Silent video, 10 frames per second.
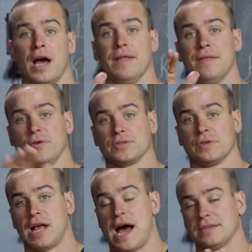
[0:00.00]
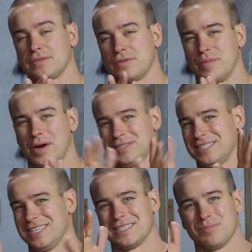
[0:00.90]
and then those will last for about
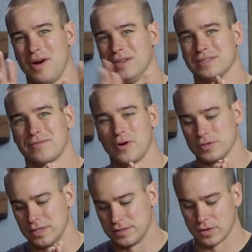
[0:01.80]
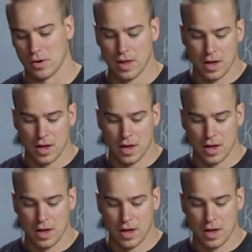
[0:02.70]
6 months frozen. So